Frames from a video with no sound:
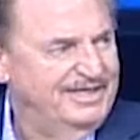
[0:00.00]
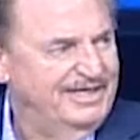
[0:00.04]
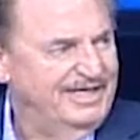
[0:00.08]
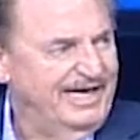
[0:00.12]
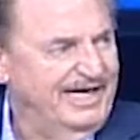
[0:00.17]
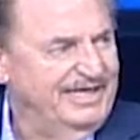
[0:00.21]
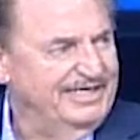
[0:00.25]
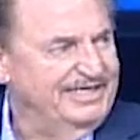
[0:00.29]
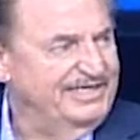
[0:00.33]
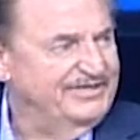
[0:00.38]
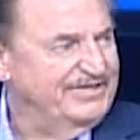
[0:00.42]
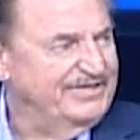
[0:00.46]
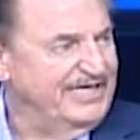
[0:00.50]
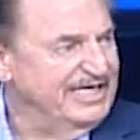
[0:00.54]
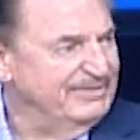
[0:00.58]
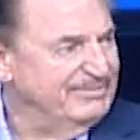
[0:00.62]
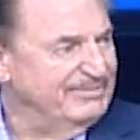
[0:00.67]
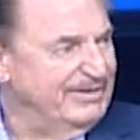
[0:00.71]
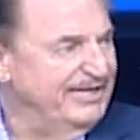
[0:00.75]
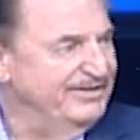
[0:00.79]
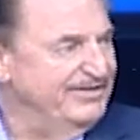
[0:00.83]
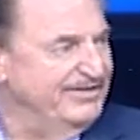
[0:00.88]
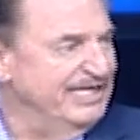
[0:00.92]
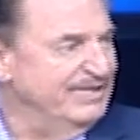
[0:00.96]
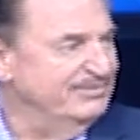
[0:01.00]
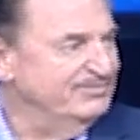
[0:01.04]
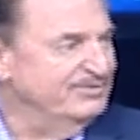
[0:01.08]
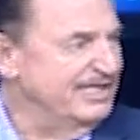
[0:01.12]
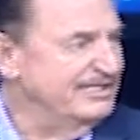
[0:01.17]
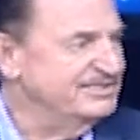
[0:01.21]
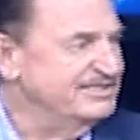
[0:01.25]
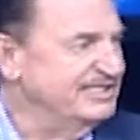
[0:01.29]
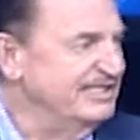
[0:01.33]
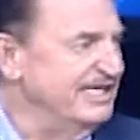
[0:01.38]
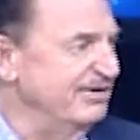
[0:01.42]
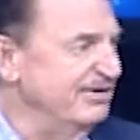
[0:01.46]
I didn't think about it then, but I
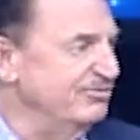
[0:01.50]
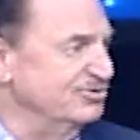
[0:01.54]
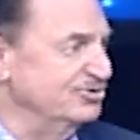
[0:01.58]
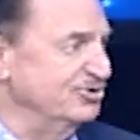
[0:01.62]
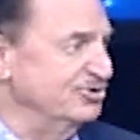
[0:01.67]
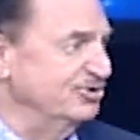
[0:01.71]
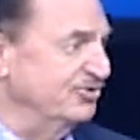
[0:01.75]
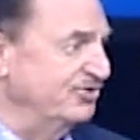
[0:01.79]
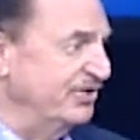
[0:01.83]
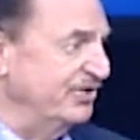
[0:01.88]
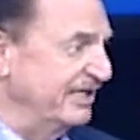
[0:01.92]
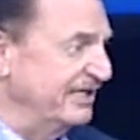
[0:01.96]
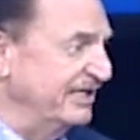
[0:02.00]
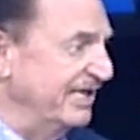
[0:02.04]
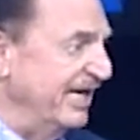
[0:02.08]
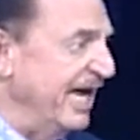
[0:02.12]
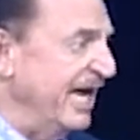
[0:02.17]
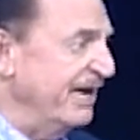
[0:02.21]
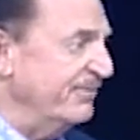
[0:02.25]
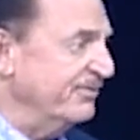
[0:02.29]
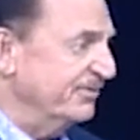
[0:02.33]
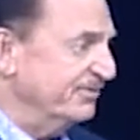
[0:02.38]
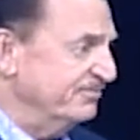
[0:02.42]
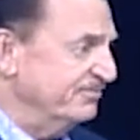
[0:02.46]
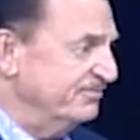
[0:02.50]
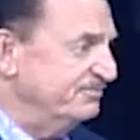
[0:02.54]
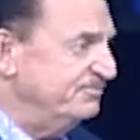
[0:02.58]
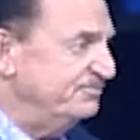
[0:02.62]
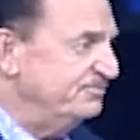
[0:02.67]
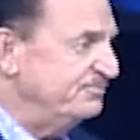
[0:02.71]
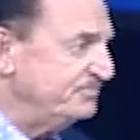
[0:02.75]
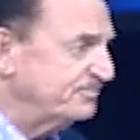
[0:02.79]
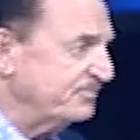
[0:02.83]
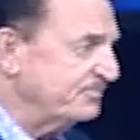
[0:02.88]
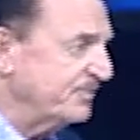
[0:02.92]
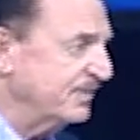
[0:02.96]
said that was a good thing to happen.
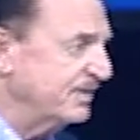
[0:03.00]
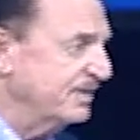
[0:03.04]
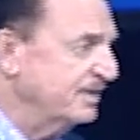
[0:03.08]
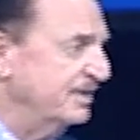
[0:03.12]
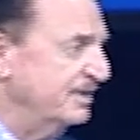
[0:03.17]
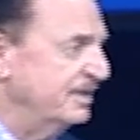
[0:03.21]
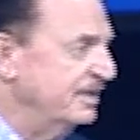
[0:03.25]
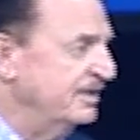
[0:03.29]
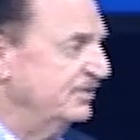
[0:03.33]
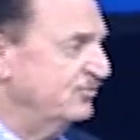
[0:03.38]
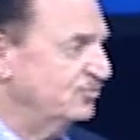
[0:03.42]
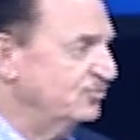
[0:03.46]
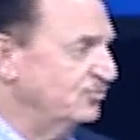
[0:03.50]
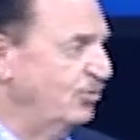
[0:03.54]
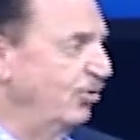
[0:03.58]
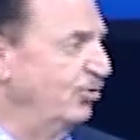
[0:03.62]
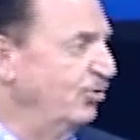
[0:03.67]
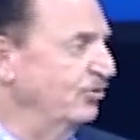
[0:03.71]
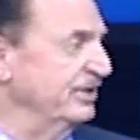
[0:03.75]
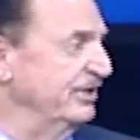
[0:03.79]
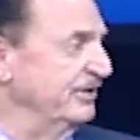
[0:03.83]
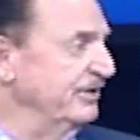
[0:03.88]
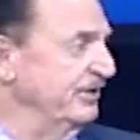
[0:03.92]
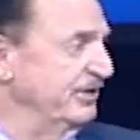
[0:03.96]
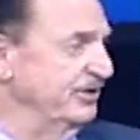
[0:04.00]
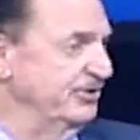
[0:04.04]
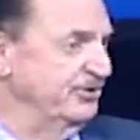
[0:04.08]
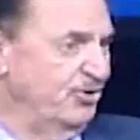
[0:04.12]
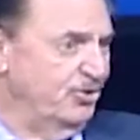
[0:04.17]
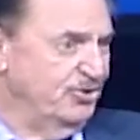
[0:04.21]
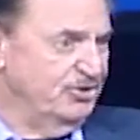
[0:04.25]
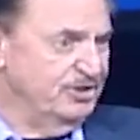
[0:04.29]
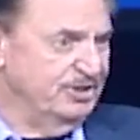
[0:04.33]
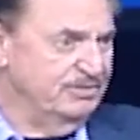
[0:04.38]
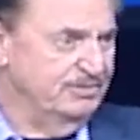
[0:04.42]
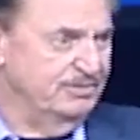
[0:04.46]
Rolling in the
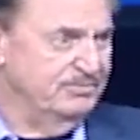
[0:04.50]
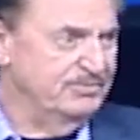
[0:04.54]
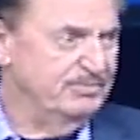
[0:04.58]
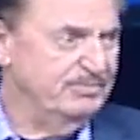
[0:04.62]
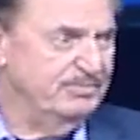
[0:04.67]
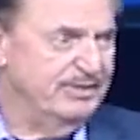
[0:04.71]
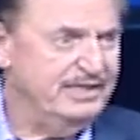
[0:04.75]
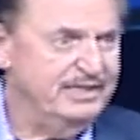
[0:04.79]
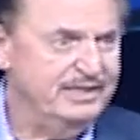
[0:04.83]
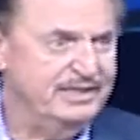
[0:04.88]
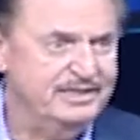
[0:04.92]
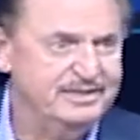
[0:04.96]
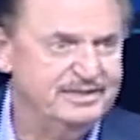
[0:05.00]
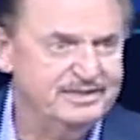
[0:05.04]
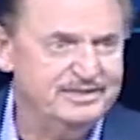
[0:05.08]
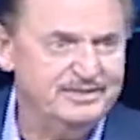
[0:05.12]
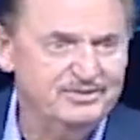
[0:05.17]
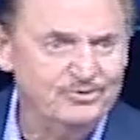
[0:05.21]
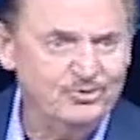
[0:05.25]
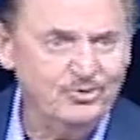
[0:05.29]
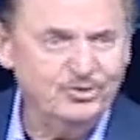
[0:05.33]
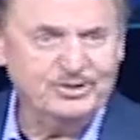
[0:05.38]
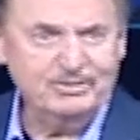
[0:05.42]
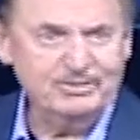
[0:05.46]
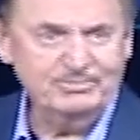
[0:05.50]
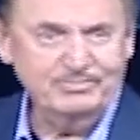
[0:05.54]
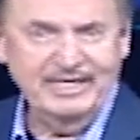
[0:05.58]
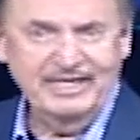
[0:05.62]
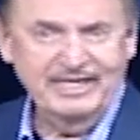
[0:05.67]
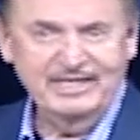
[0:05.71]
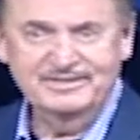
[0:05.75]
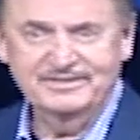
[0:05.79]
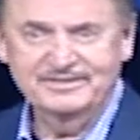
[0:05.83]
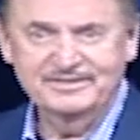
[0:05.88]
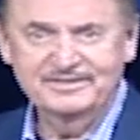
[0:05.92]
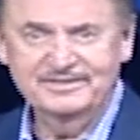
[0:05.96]
anointed the man, anointed
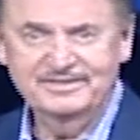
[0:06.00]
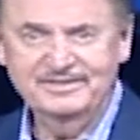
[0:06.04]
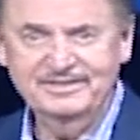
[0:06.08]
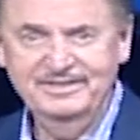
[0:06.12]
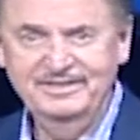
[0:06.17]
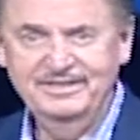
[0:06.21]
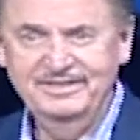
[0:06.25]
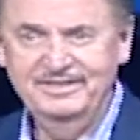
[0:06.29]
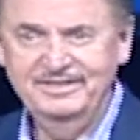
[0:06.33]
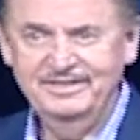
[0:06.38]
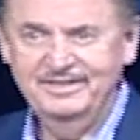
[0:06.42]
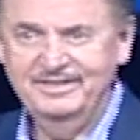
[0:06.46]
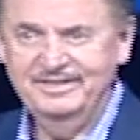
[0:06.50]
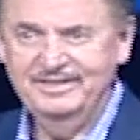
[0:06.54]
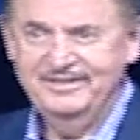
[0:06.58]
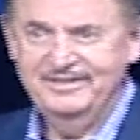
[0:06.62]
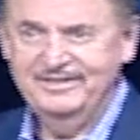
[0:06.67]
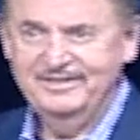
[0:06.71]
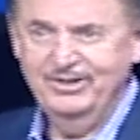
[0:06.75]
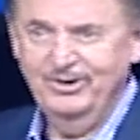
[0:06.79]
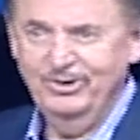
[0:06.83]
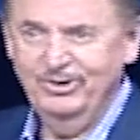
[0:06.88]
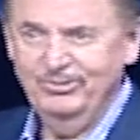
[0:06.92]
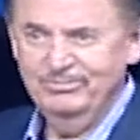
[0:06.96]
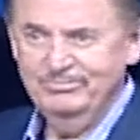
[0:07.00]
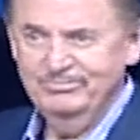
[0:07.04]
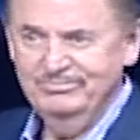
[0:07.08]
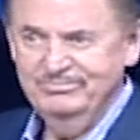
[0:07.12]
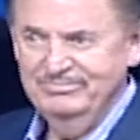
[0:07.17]
man's coat.